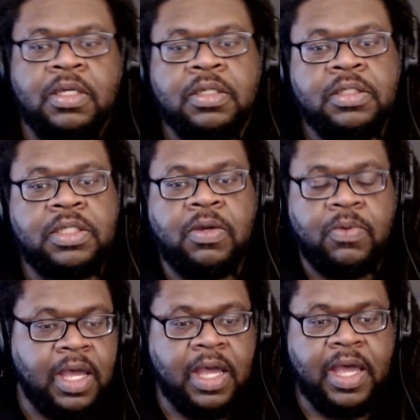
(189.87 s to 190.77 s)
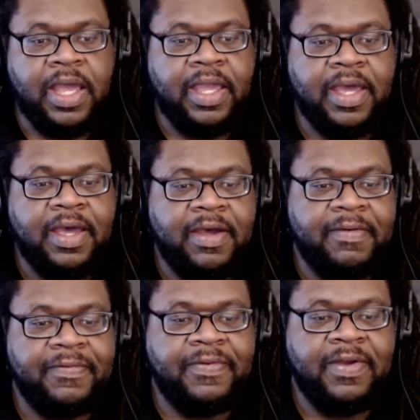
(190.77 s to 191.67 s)
So I
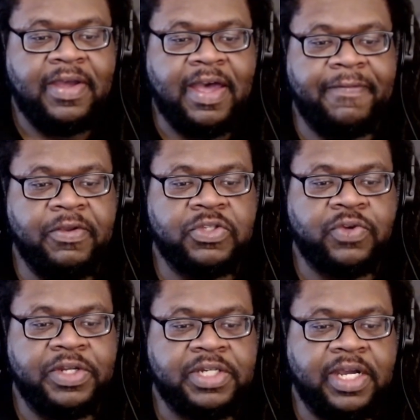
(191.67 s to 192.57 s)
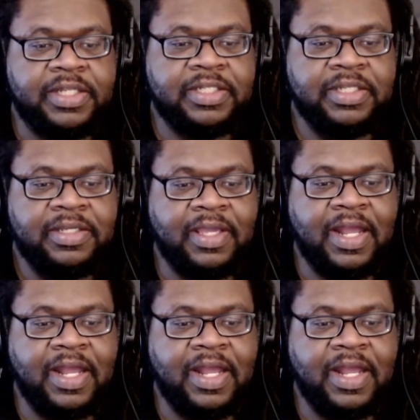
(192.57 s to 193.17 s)
have a few screenshots,